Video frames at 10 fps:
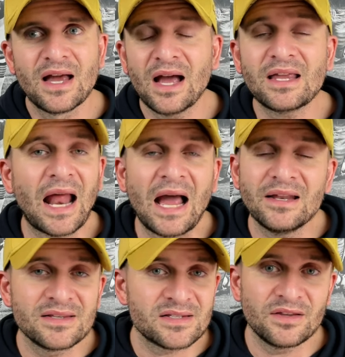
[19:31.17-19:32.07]
Again, I
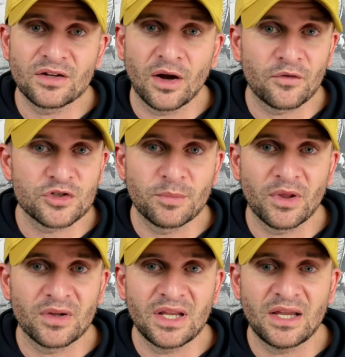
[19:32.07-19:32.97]
didn't see the coverage
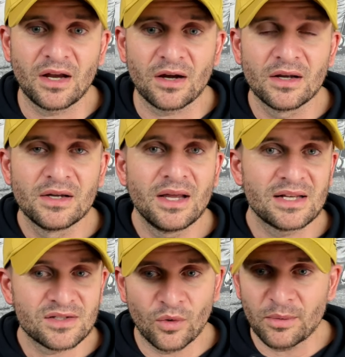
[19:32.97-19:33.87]
ability here.
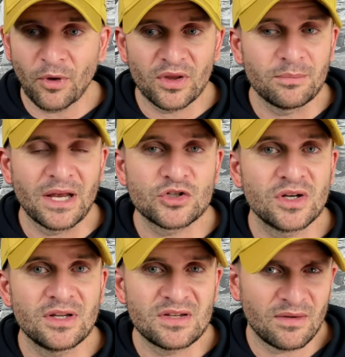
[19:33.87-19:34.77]
As Tony Pauline
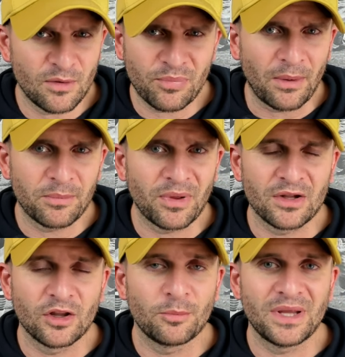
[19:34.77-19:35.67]
mentioned, he could probably play a
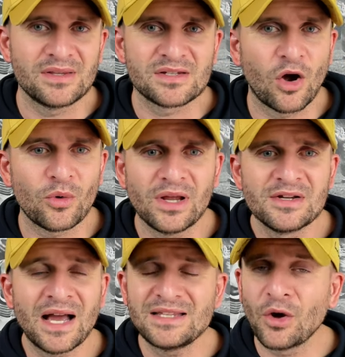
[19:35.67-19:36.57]
little bit in zone.
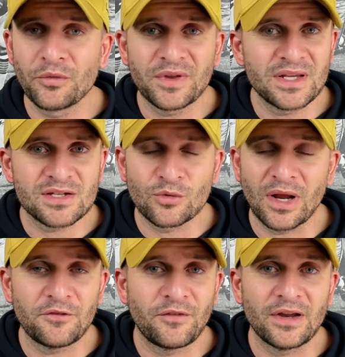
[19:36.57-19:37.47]
I don't think he's a
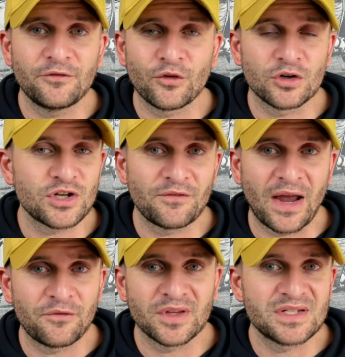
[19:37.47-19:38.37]
great fit for Jeff
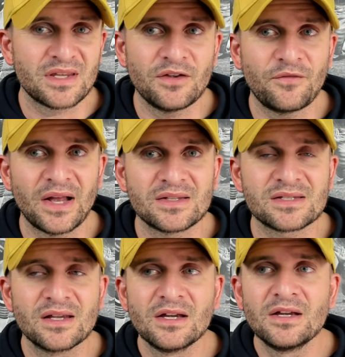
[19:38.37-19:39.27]
Hafley's defense.